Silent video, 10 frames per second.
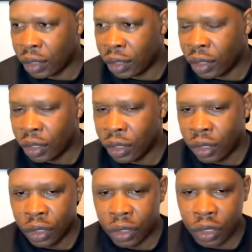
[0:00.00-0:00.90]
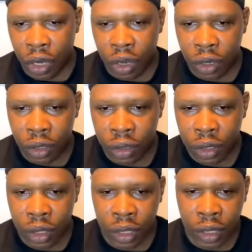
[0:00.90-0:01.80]
So
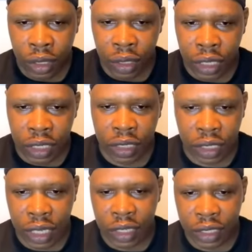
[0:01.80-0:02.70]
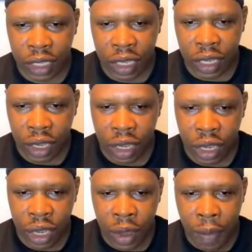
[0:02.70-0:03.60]
this is the
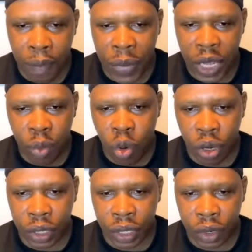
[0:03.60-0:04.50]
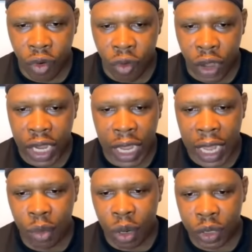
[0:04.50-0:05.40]
Billboard reggae
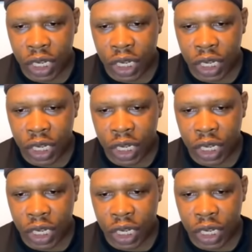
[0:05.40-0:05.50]
album chart.